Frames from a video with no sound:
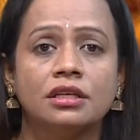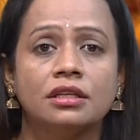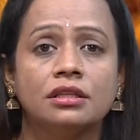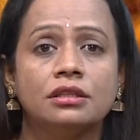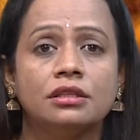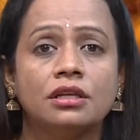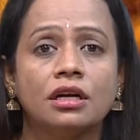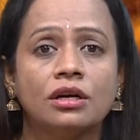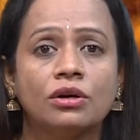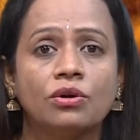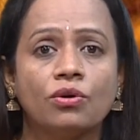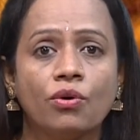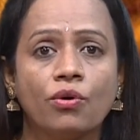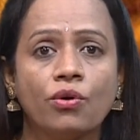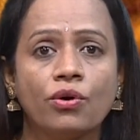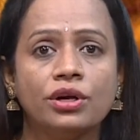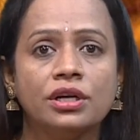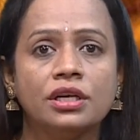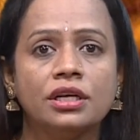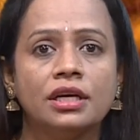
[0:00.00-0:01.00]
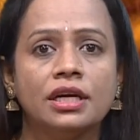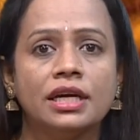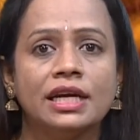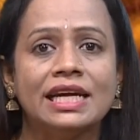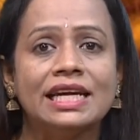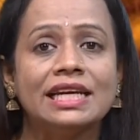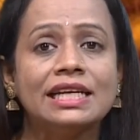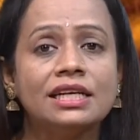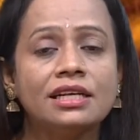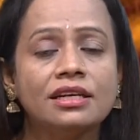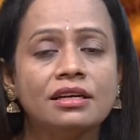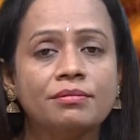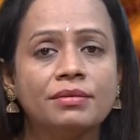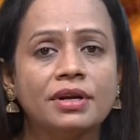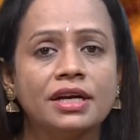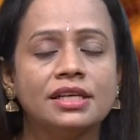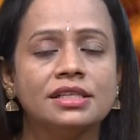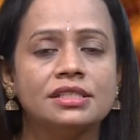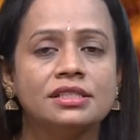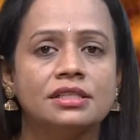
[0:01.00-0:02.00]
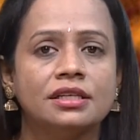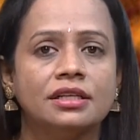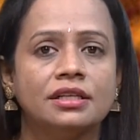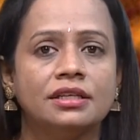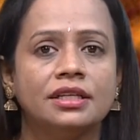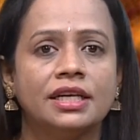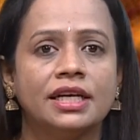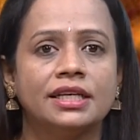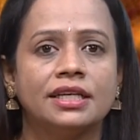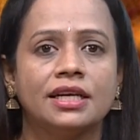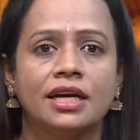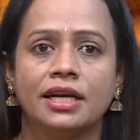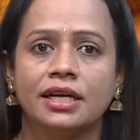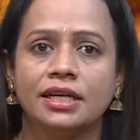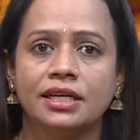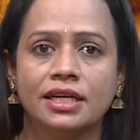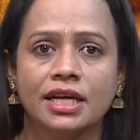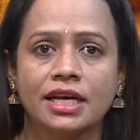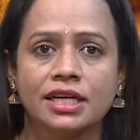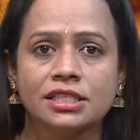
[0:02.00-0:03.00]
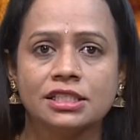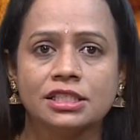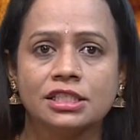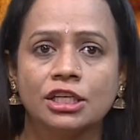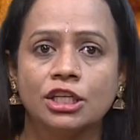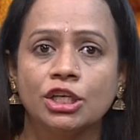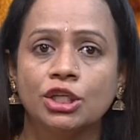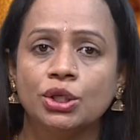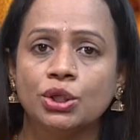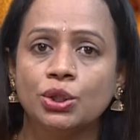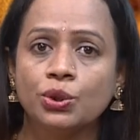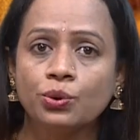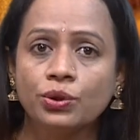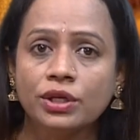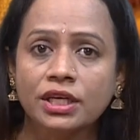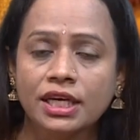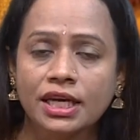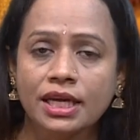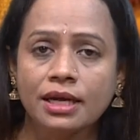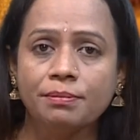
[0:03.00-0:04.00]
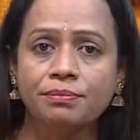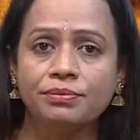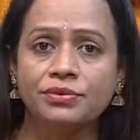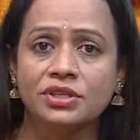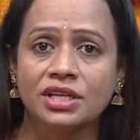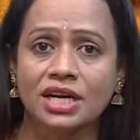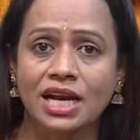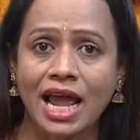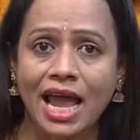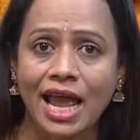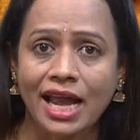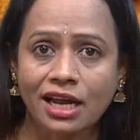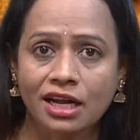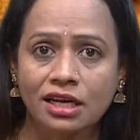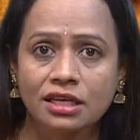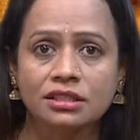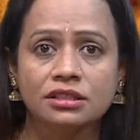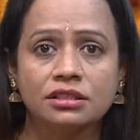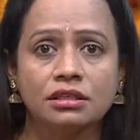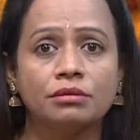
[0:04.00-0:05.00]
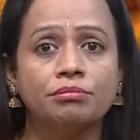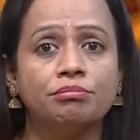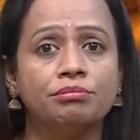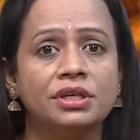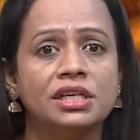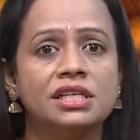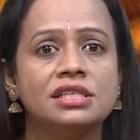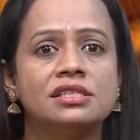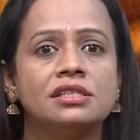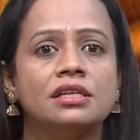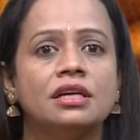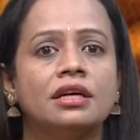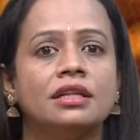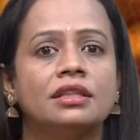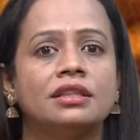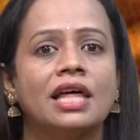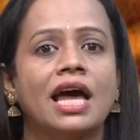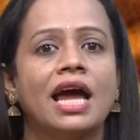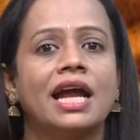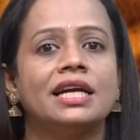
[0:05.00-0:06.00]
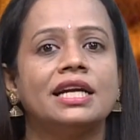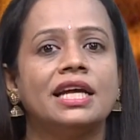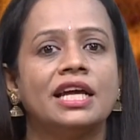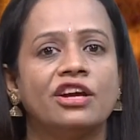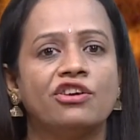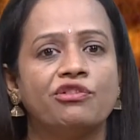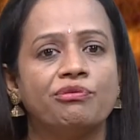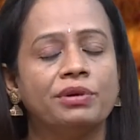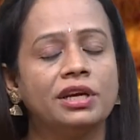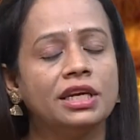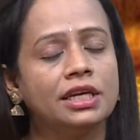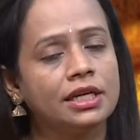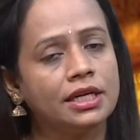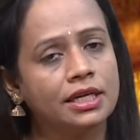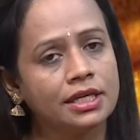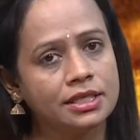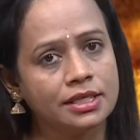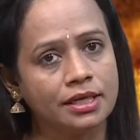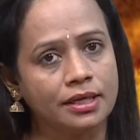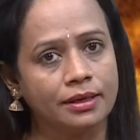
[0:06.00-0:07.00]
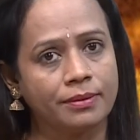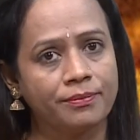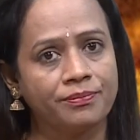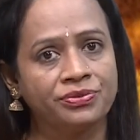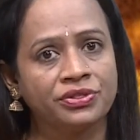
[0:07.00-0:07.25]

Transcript: The code increments data index to keep track the bits that have been hidden.